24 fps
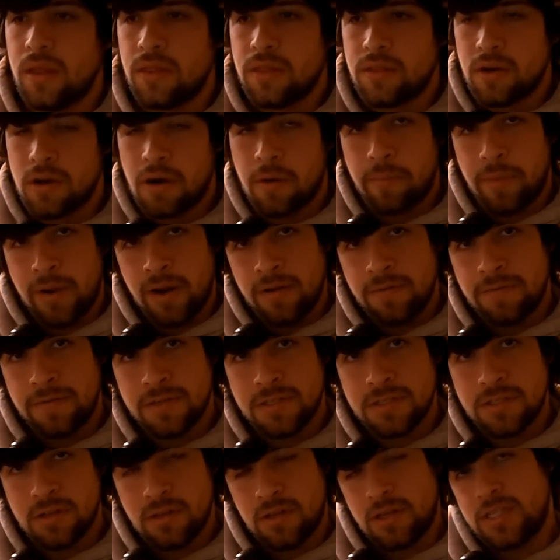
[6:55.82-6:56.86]
there are
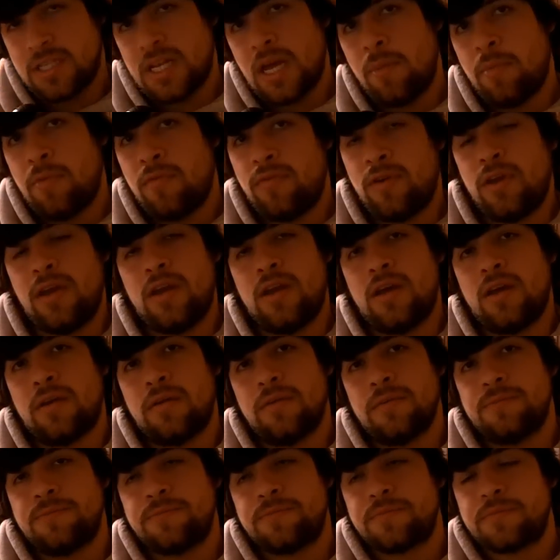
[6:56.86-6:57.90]
benefits to this type of eating,
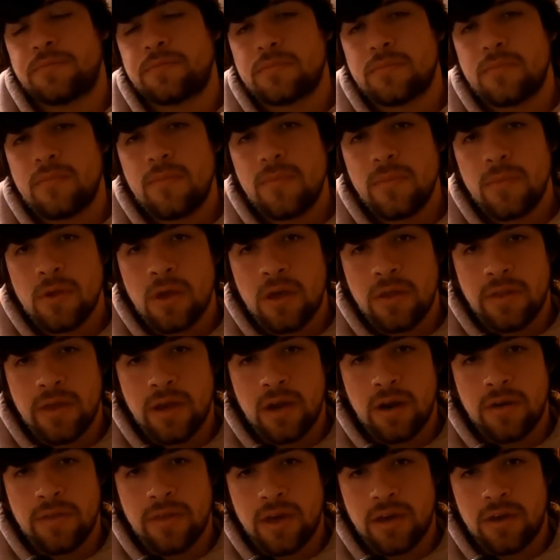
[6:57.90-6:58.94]
and they
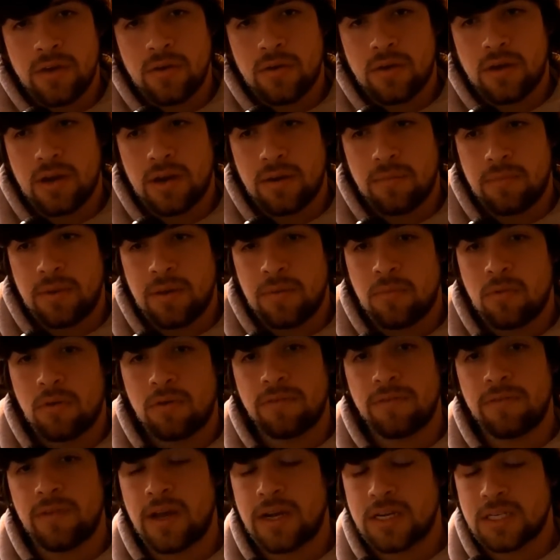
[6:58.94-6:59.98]
are that you can be more
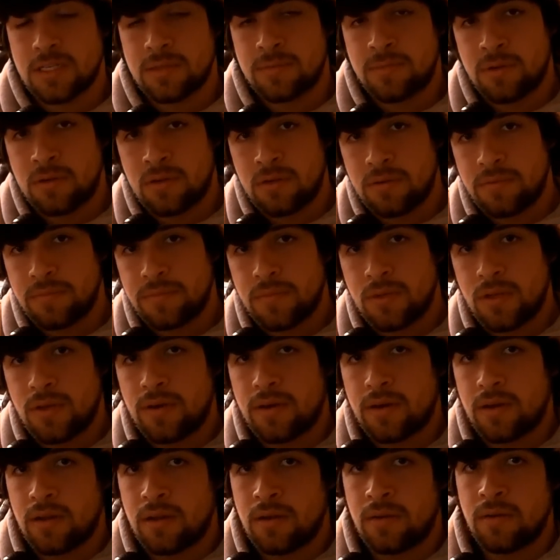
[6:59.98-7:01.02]
flexible. You
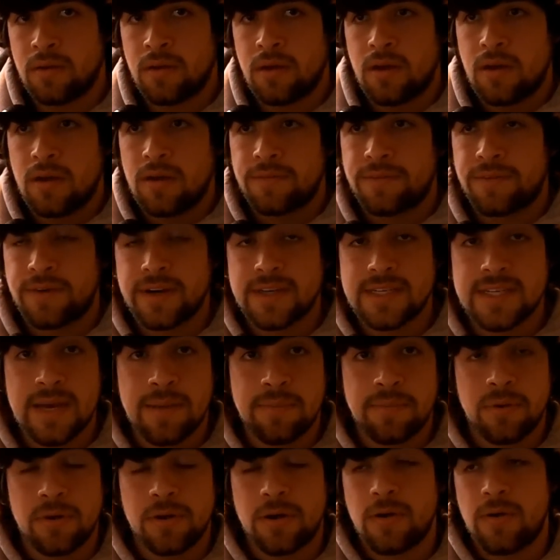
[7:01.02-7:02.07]
can, for
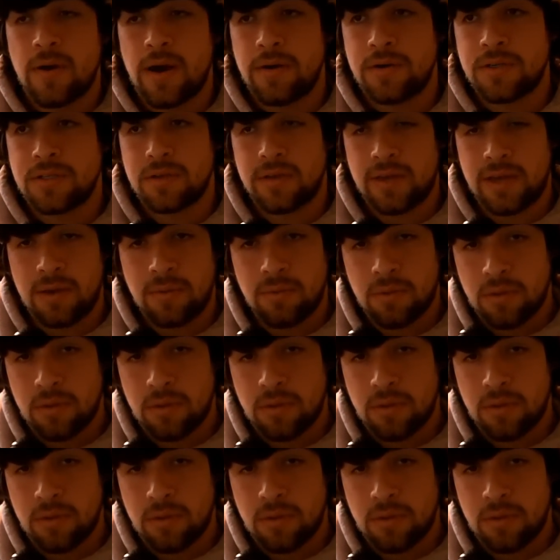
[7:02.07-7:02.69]
example, go out to eat